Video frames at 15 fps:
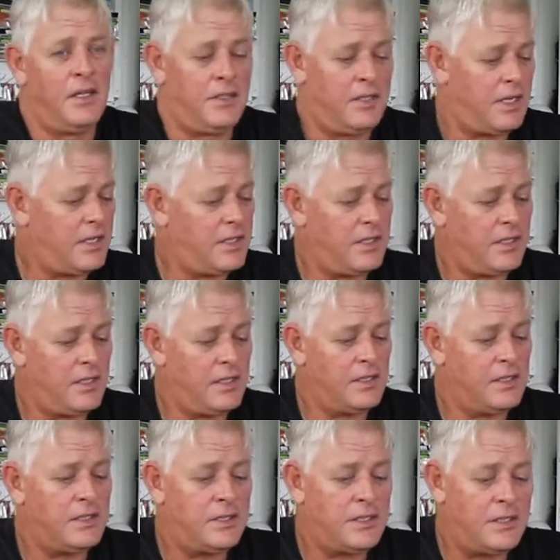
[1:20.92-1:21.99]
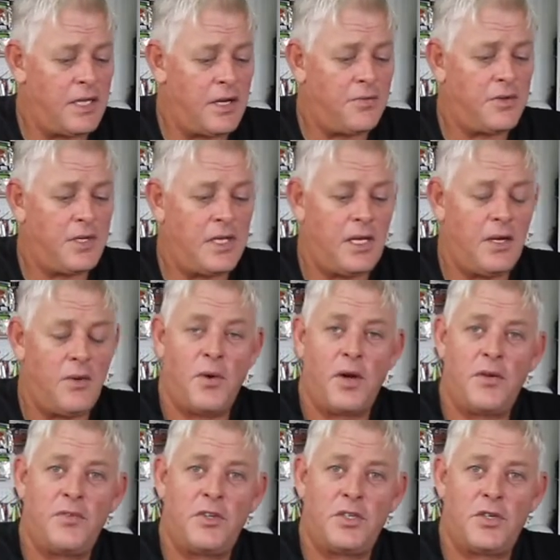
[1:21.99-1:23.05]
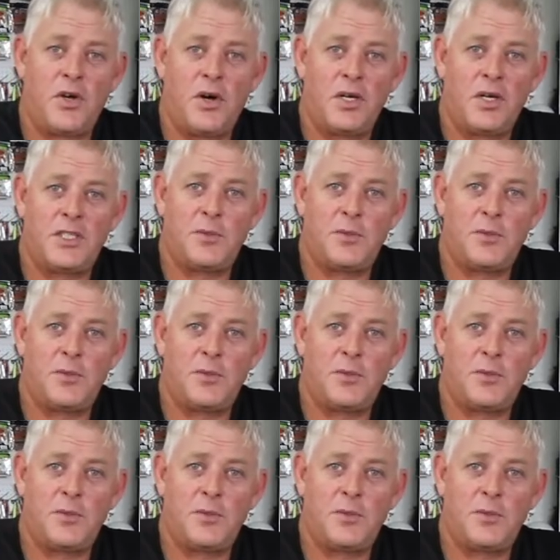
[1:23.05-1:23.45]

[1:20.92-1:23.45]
That is definitely one of the target